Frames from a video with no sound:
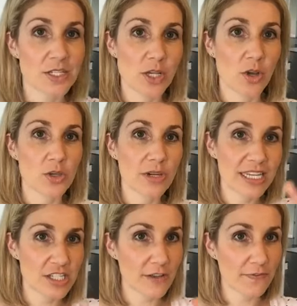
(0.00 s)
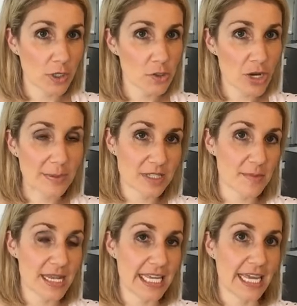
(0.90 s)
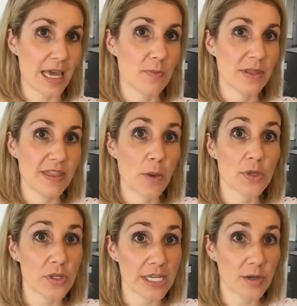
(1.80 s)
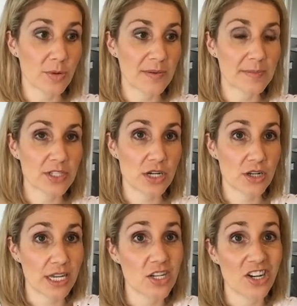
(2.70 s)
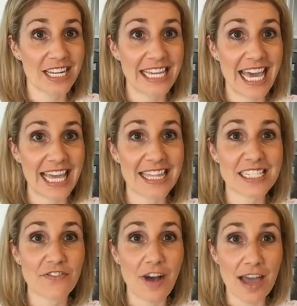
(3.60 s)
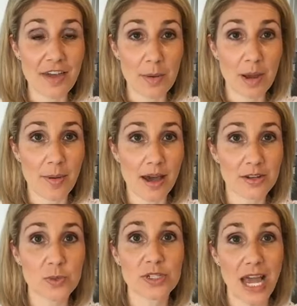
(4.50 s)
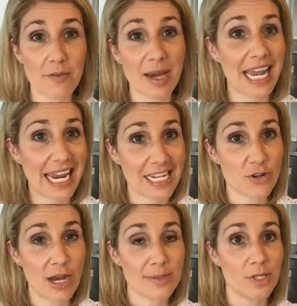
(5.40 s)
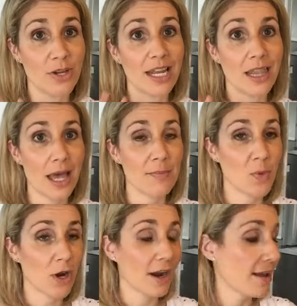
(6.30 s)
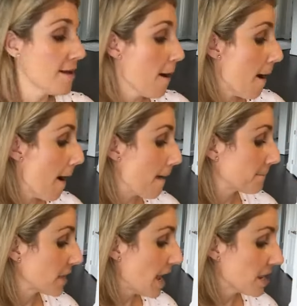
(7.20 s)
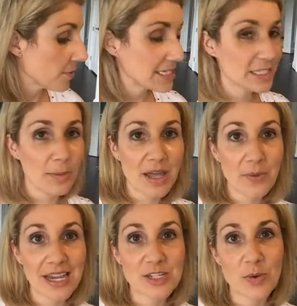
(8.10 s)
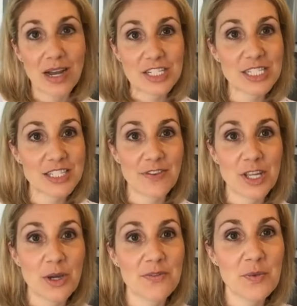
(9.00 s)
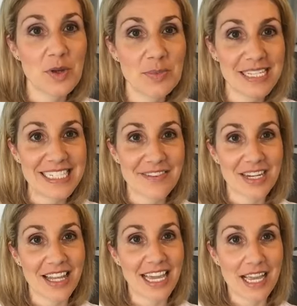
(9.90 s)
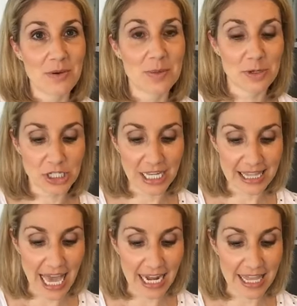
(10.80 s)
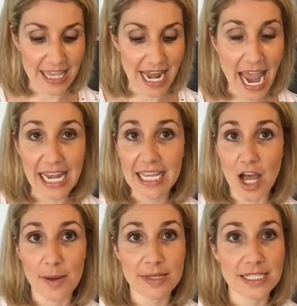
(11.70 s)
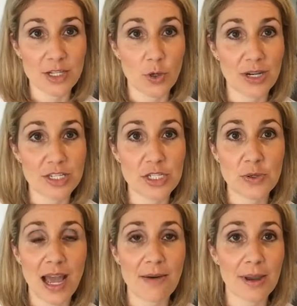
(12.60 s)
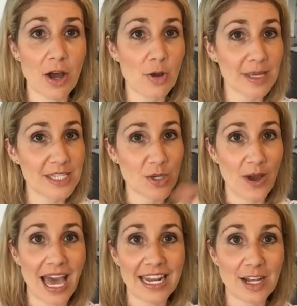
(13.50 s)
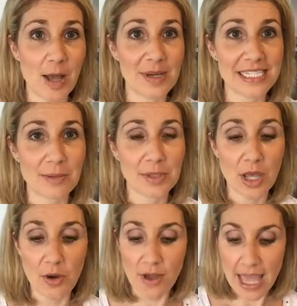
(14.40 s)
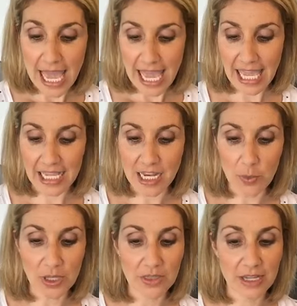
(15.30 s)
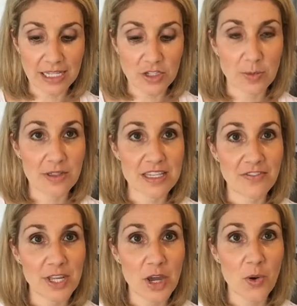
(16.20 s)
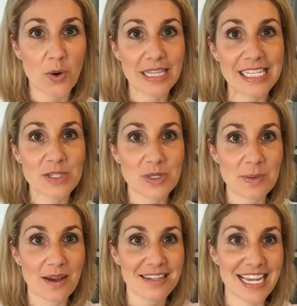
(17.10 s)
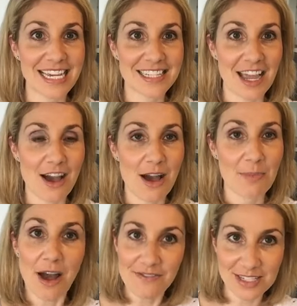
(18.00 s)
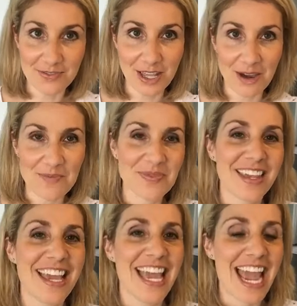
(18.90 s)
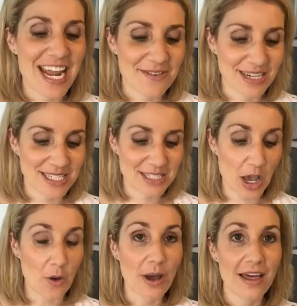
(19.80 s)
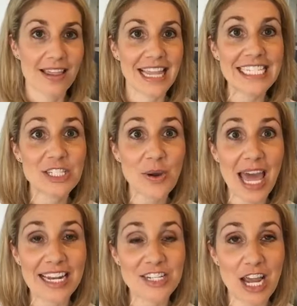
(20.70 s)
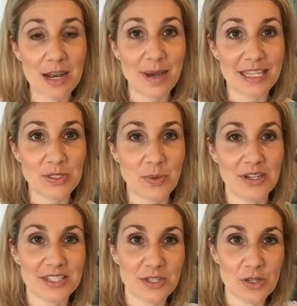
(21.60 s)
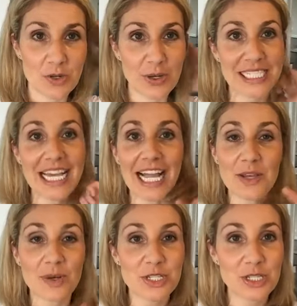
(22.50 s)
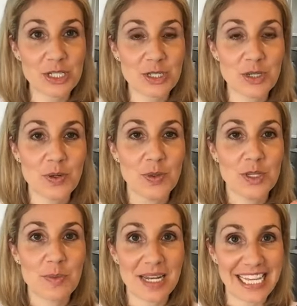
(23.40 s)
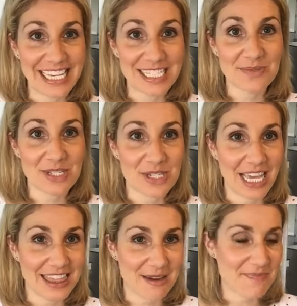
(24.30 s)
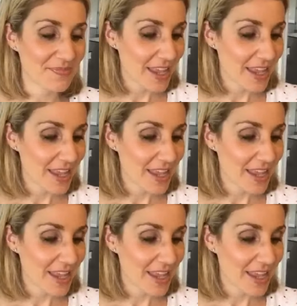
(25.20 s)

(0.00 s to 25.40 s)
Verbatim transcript: So you'll get just a few drops in the mini kit, but then when you get your premium starter kit, you're gonna get these five ml bottles, which have about 80 drops. So you'll get a lot more. Um, anyway, so by the way, as you're watching this video, if you will please give it a like, I would appreciate that. And then any comments or questions you have, by all means, go ahead and comment down below and I will either get to them on this video or at least respond as I hop off this video. Anyway, so let's go ahead and chat about these oils so you know exactly what you can do with your mini kits once you get them.